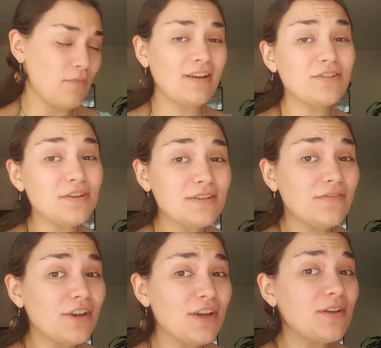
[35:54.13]
Branch Star is
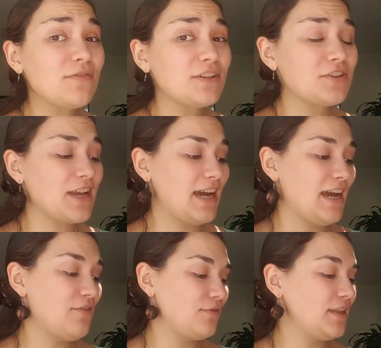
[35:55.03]
a very good fisher
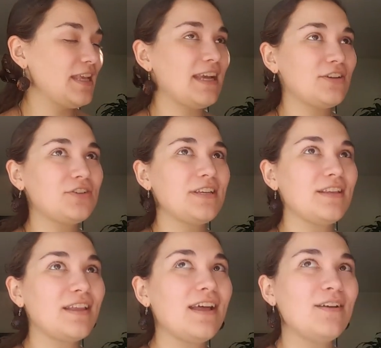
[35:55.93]
cat. I really actually
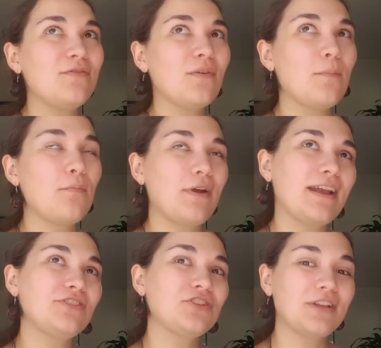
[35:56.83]
love
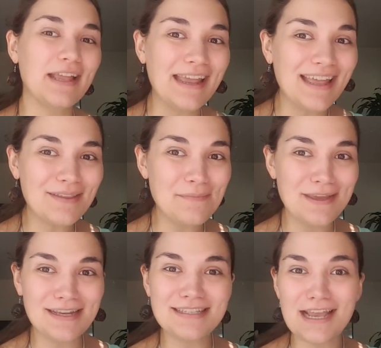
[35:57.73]
Branch Clan
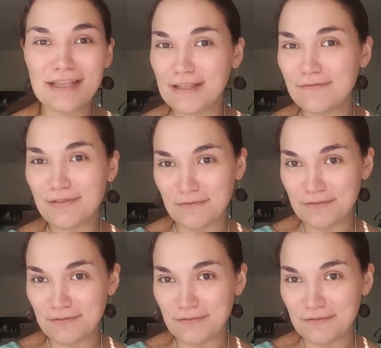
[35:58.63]
because I love the